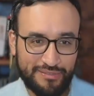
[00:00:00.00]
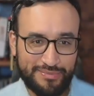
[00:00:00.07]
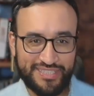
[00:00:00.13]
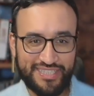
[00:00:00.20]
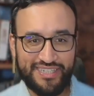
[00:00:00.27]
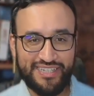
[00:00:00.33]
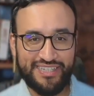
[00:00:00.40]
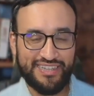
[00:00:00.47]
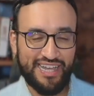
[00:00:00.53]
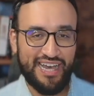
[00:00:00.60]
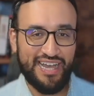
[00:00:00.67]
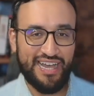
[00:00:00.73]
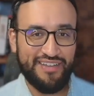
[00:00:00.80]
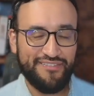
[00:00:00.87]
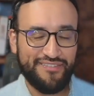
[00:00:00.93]
Obsidian
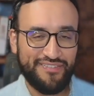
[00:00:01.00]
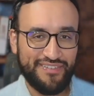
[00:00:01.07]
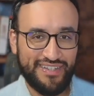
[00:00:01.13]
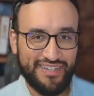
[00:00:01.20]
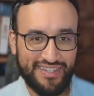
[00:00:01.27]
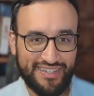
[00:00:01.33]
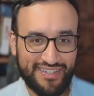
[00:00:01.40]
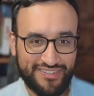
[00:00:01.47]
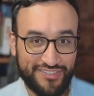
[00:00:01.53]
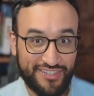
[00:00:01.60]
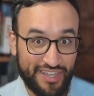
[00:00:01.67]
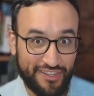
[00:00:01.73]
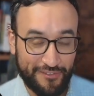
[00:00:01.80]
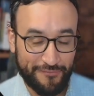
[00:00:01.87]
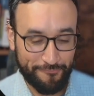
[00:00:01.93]
live
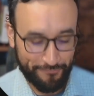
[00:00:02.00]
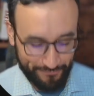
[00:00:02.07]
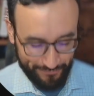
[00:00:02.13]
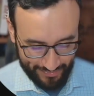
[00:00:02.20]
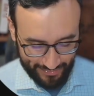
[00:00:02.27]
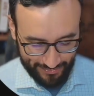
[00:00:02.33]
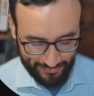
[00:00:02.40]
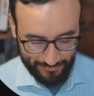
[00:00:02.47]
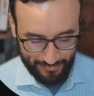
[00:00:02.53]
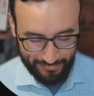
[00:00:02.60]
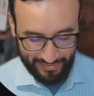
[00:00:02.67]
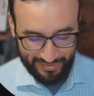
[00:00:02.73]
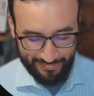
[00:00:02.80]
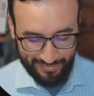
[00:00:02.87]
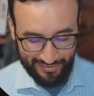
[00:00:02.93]
together. What
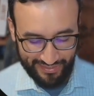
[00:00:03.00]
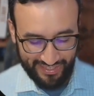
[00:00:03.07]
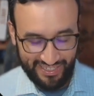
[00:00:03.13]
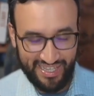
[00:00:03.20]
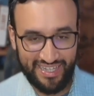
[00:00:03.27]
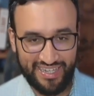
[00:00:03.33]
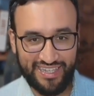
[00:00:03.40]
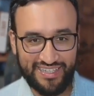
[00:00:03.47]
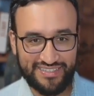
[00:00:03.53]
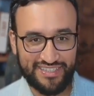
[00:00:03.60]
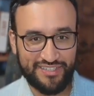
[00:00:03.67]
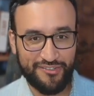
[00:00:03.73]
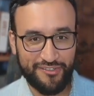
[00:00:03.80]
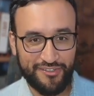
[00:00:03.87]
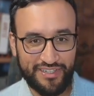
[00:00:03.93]
we're going to be looking at is
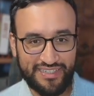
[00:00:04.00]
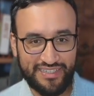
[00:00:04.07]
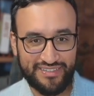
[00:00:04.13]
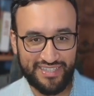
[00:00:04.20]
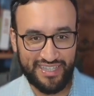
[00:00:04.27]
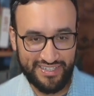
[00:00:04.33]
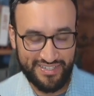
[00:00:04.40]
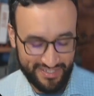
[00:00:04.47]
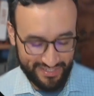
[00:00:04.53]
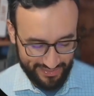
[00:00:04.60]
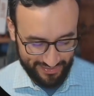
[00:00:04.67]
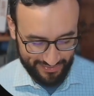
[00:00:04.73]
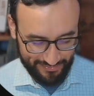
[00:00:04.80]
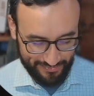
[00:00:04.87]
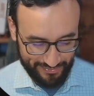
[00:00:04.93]
an orientation.
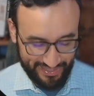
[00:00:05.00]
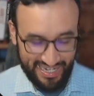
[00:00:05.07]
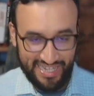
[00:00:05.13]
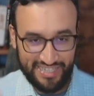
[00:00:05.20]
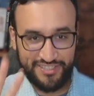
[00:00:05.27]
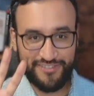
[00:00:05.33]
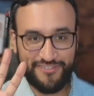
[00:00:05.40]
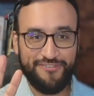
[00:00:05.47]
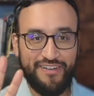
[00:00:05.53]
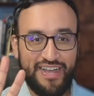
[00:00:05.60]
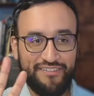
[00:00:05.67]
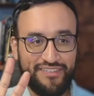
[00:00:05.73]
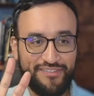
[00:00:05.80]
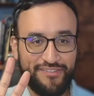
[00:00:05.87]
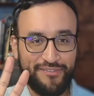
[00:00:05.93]
We're going to answer
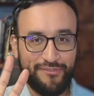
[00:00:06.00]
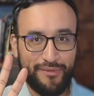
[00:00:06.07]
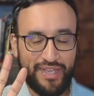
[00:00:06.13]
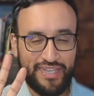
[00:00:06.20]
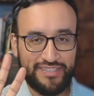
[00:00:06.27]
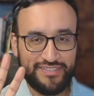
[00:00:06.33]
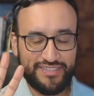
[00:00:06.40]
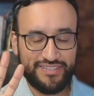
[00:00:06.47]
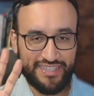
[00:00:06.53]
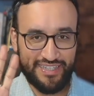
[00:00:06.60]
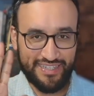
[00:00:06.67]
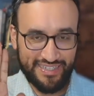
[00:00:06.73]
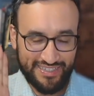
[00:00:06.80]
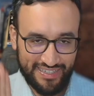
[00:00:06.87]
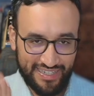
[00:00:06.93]
5 different ways
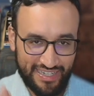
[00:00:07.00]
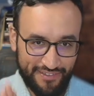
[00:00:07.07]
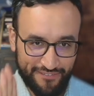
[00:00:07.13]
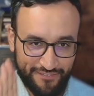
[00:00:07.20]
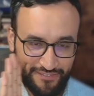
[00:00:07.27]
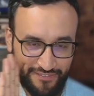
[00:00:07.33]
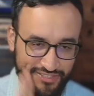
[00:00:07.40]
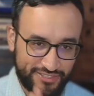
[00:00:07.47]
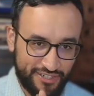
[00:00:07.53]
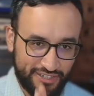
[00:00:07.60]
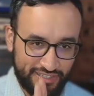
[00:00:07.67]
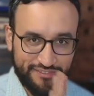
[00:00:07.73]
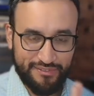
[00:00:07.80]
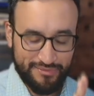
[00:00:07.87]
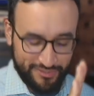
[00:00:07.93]
of
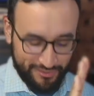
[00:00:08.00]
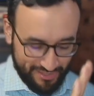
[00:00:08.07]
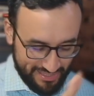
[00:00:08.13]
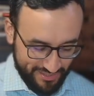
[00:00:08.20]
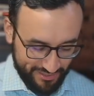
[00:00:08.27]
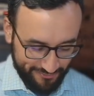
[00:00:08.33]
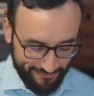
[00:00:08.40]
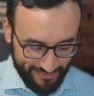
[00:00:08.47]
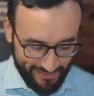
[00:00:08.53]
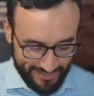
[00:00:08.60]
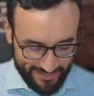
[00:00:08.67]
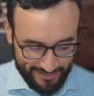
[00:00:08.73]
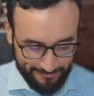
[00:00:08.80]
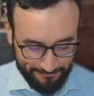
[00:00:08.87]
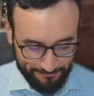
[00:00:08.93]
starting from scratch to
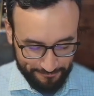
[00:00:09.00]
finish.